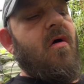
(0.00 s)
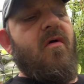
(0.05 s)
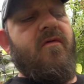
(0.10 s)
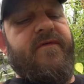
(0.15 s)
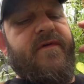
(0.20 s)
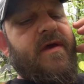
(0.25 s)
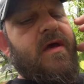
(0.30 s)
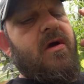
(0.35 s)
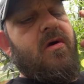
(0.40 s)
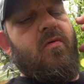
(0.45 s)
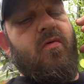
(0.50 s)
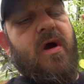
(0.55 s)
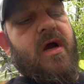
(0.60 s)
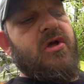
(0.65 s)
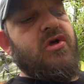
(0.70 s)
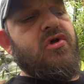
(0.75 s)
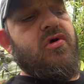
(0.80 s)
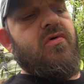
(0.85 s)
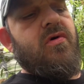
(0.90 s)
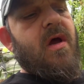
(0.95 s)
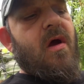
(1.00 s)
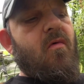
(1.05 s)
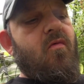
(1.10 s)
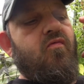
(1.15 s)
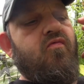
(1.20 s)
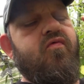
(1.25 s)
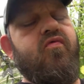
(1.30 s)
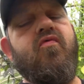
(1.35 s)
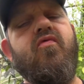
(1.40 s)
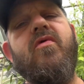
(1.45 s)
over here where I chewed it
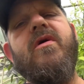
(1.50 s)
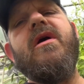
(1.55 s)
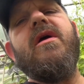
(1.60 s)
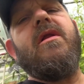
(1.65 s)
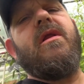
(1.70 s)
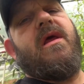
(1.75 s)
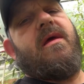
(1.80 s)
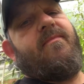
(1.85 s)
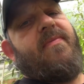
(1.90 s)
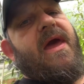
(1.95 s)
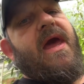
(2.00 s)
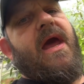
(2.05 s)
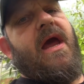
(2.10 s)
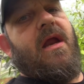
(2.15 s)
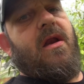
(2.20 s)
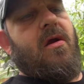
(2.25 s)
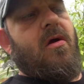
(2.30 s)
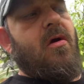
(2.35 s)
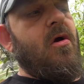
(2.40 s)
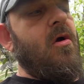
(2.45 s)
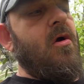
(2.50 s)
really bad.